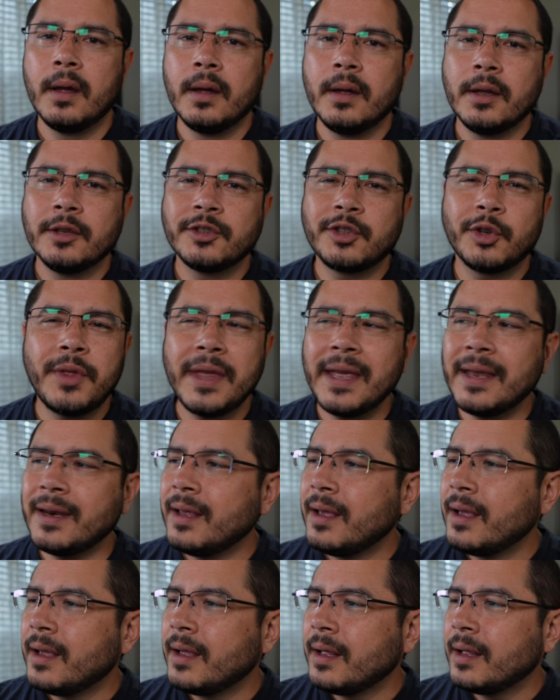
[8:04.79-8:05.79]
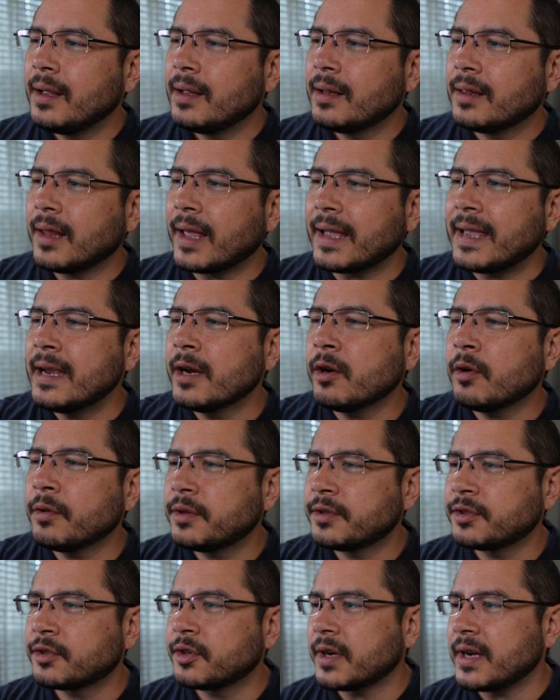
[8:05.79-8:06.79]
So then, like here on
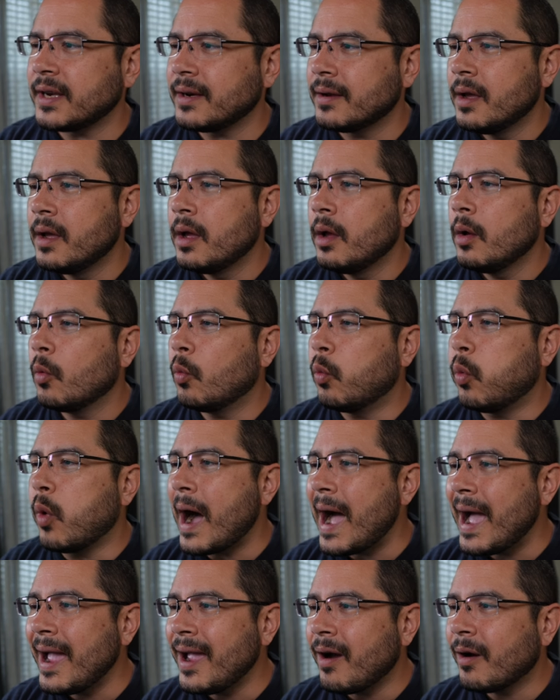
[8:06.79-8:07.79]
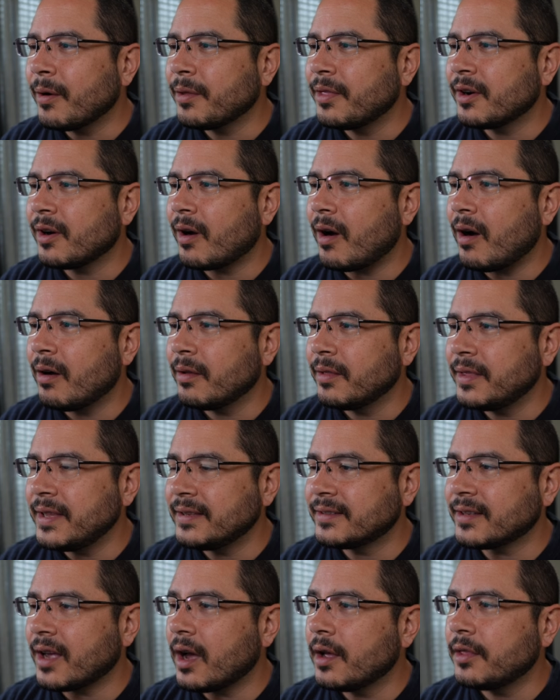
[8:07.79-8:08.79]
the screen, why are there all
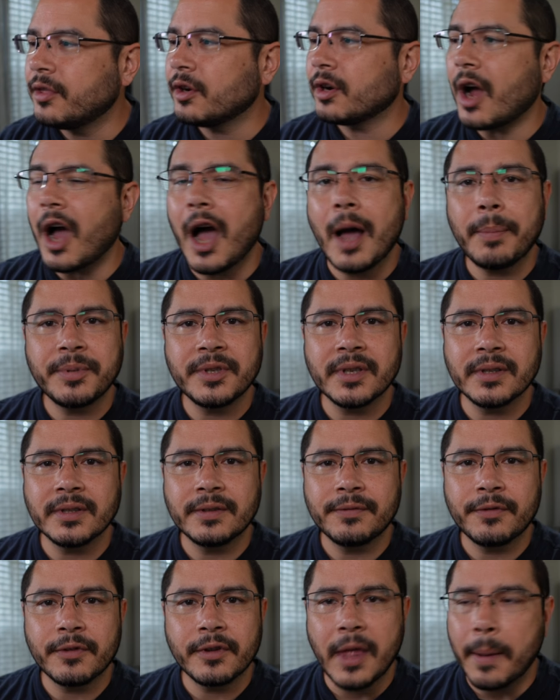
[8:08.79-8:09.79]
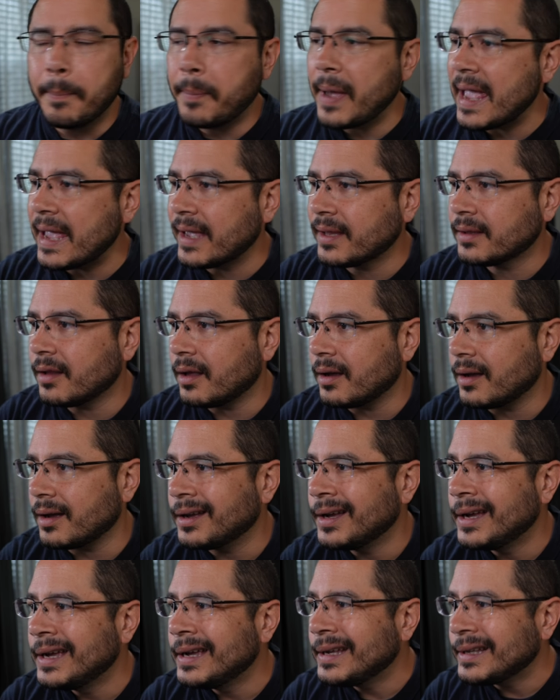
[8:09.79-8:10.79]
these other options for the pan law?
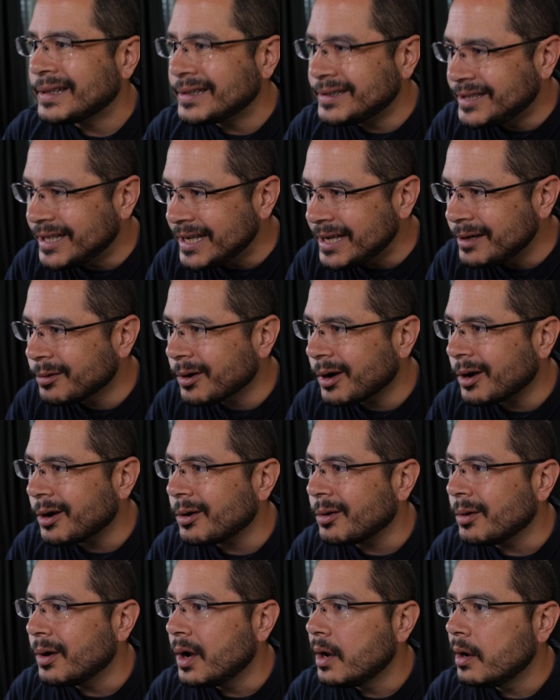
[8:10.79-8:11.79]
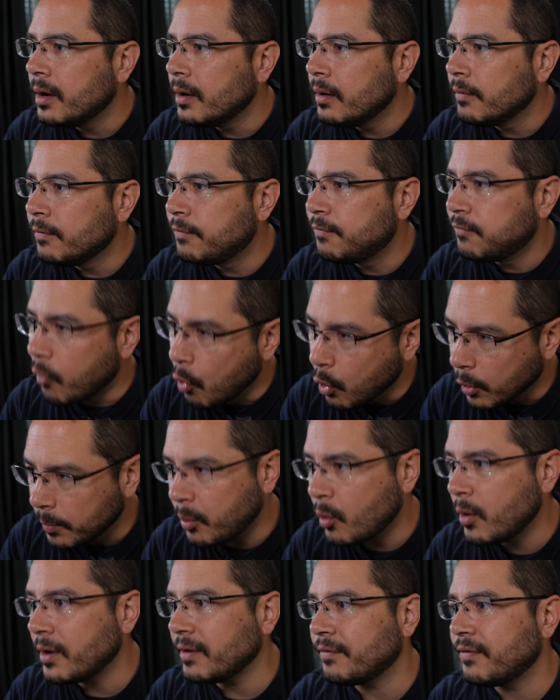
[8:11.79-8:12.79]
0,
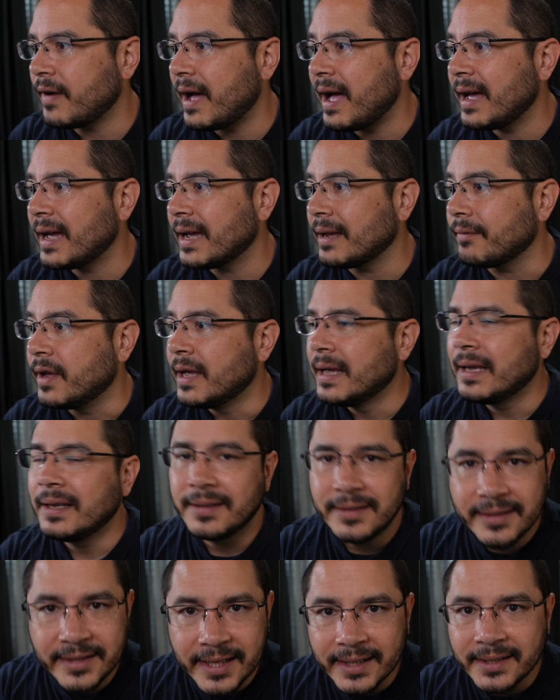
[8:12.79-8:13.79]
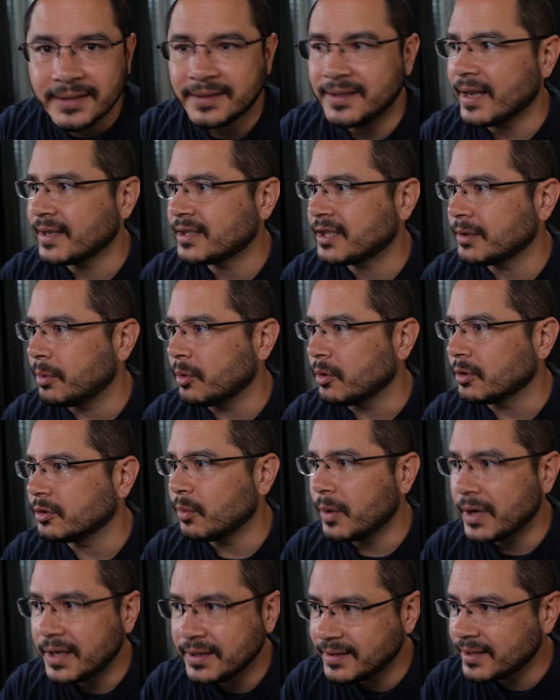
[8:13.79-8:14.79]
4.5, 6 decibels.
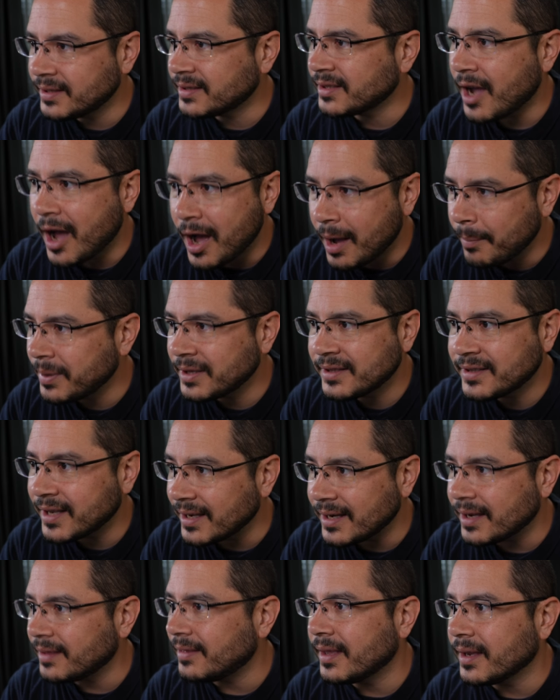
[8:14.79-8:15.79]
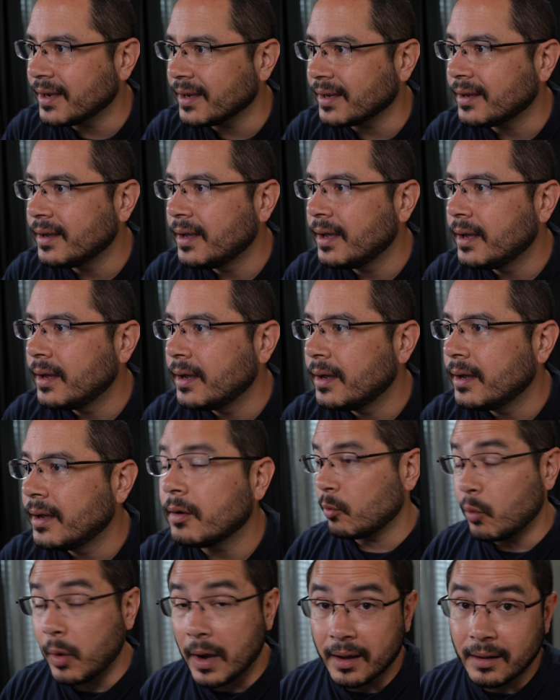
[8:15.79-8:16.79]
What is this compensated thing?
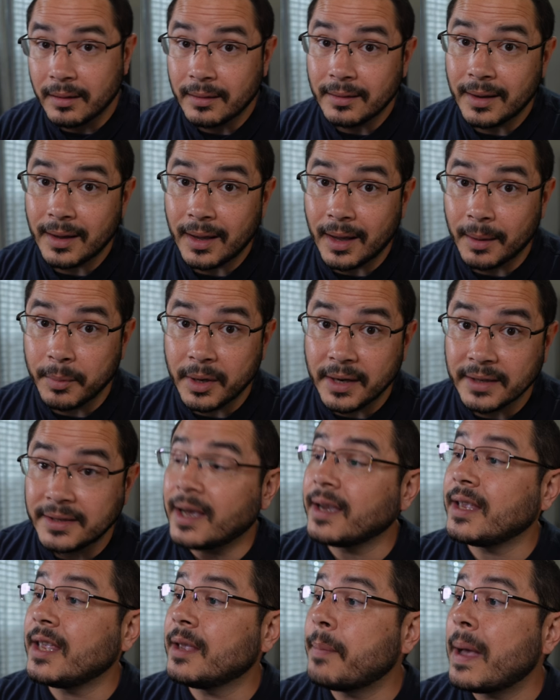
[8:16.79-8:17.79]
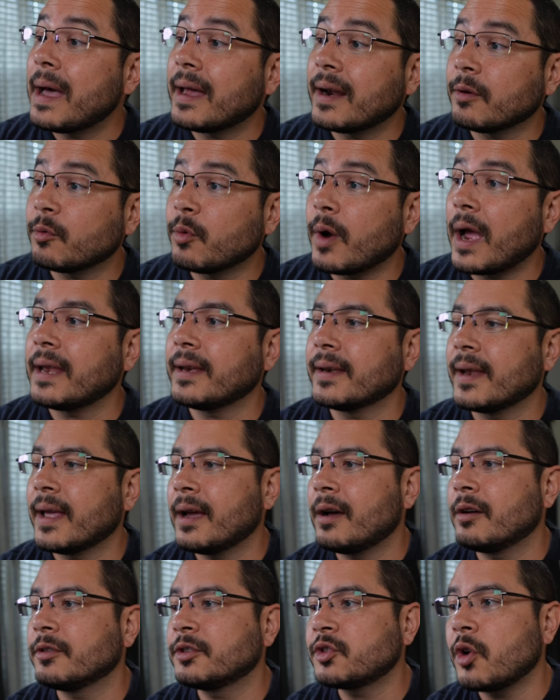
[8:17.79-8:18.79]
Well, I'm going to tell you about it right
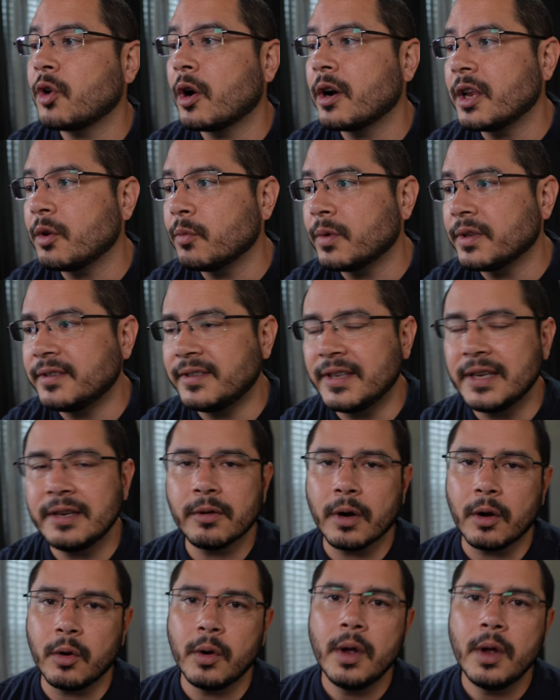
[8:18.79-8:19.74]
now, starting with 0.